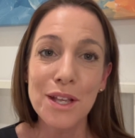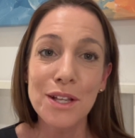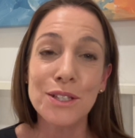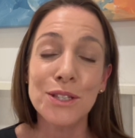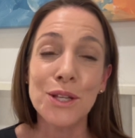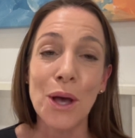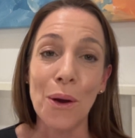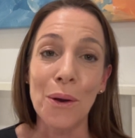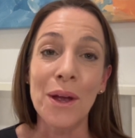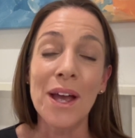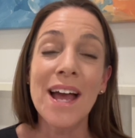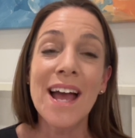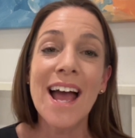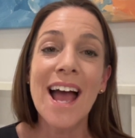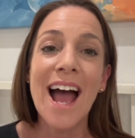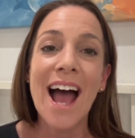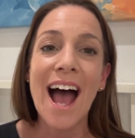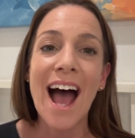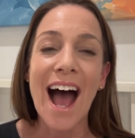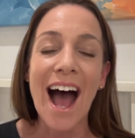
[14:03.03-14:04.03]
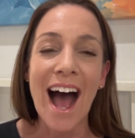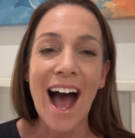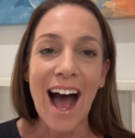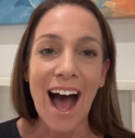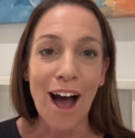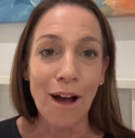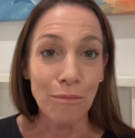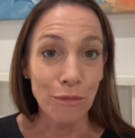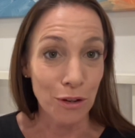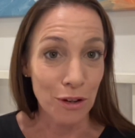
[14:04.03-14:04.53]
So
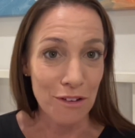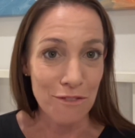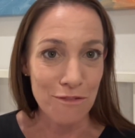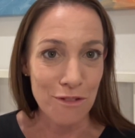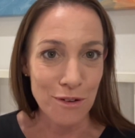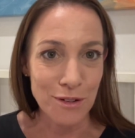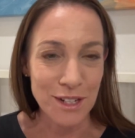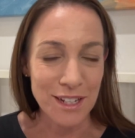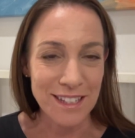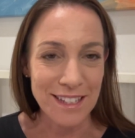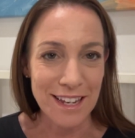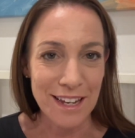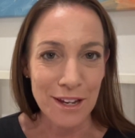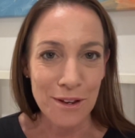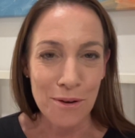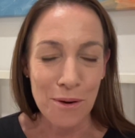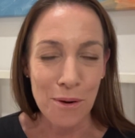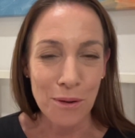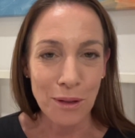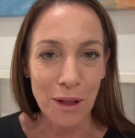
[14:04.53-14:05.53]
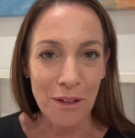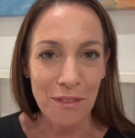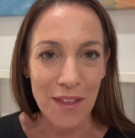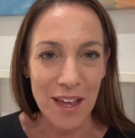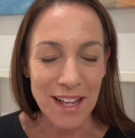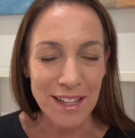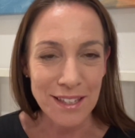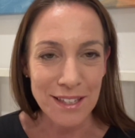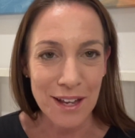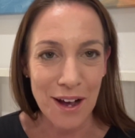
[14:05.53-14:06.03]
I'm looking forward to seeing you all on the
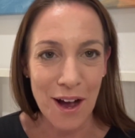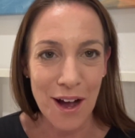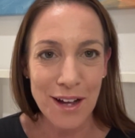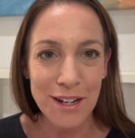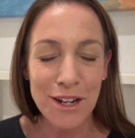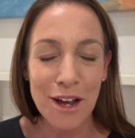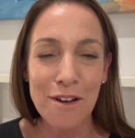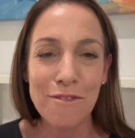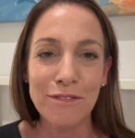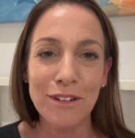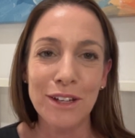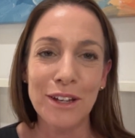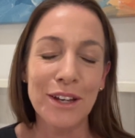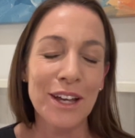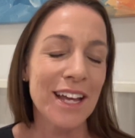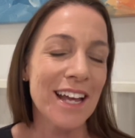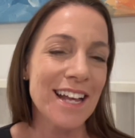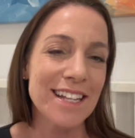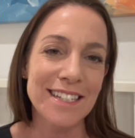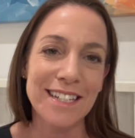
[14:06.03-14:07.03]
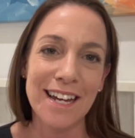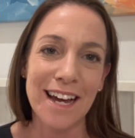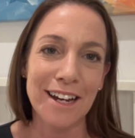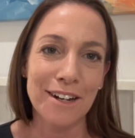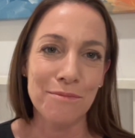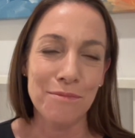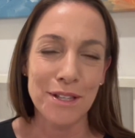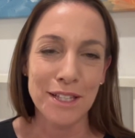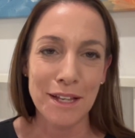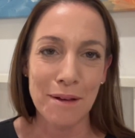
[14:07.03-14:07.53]
inside. Hopefully you can get
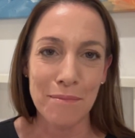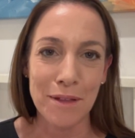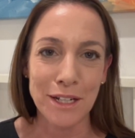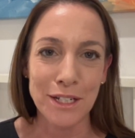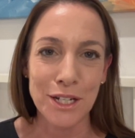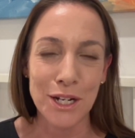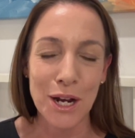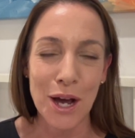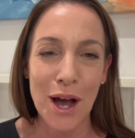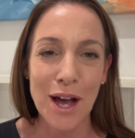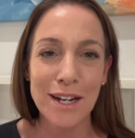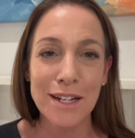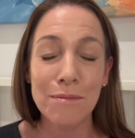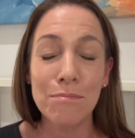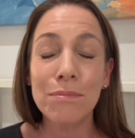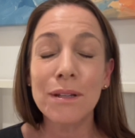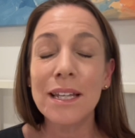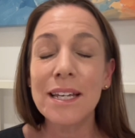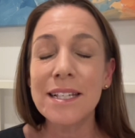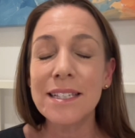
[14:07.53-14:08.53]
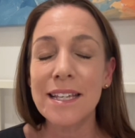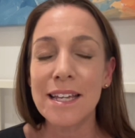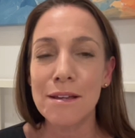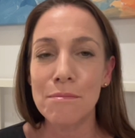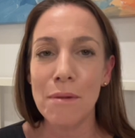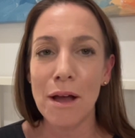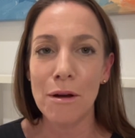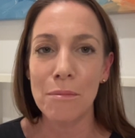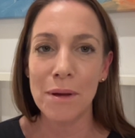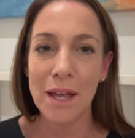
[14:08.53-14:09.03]
started with something tonight. Please
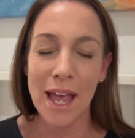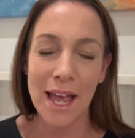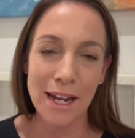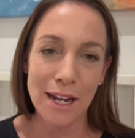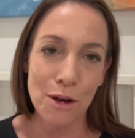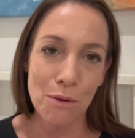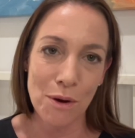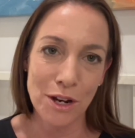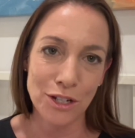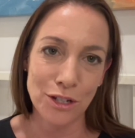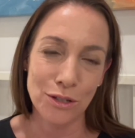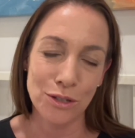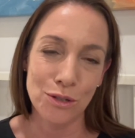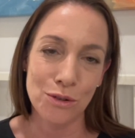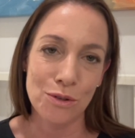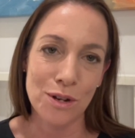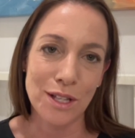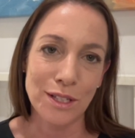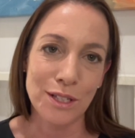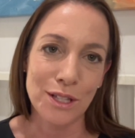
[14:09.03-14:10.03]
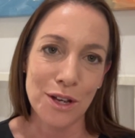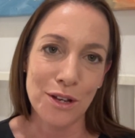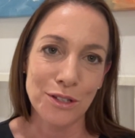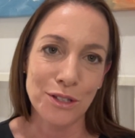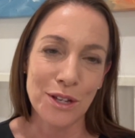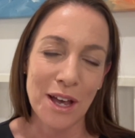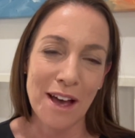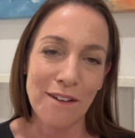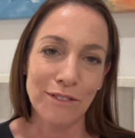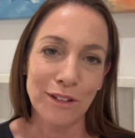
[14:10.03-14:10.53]
email me any questions or concerns
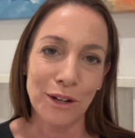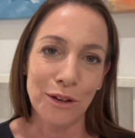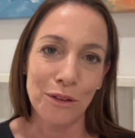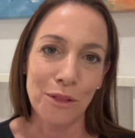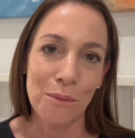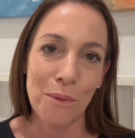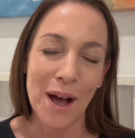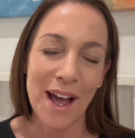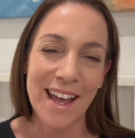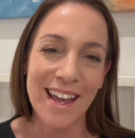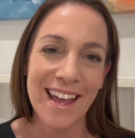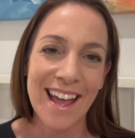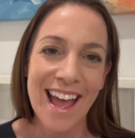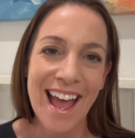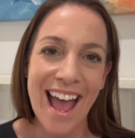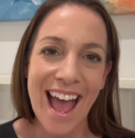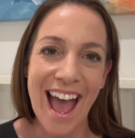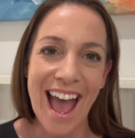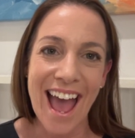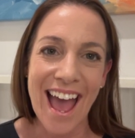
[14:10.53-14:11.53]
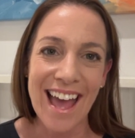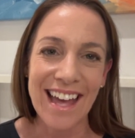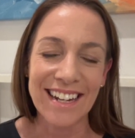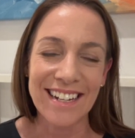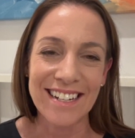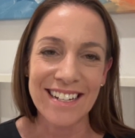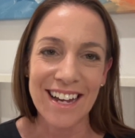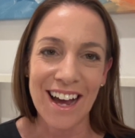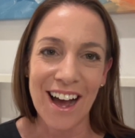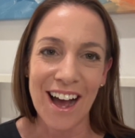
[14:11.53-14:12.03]
you have along the way,
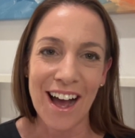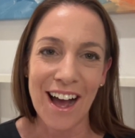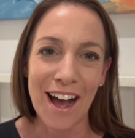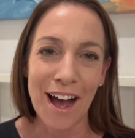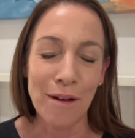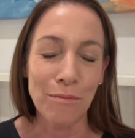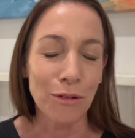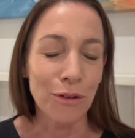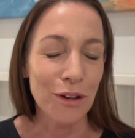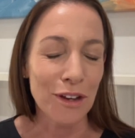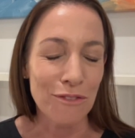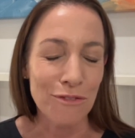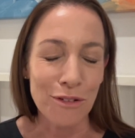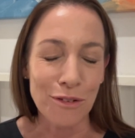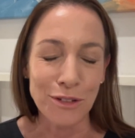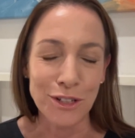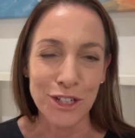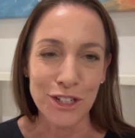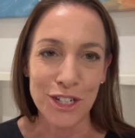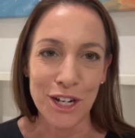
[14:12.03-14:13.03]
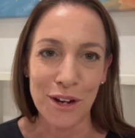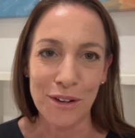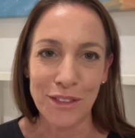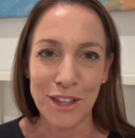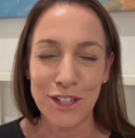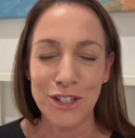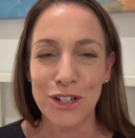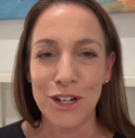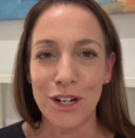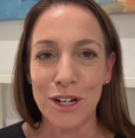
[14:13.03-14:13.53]
and I'm looking forward to sharing
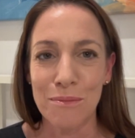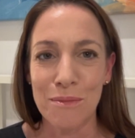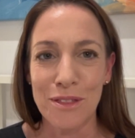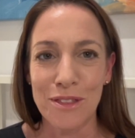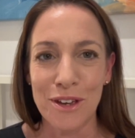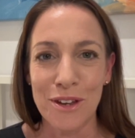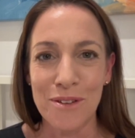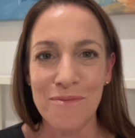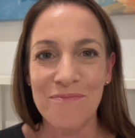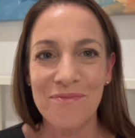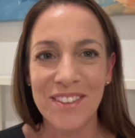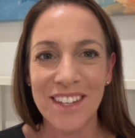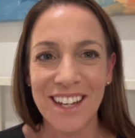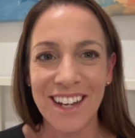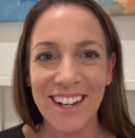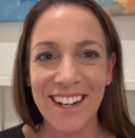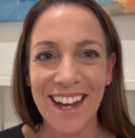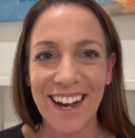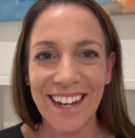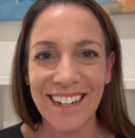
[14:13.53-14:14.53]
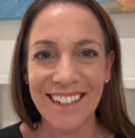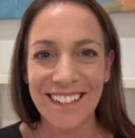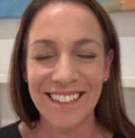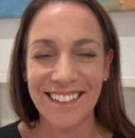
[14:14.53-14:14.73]
this journey with you. Good night.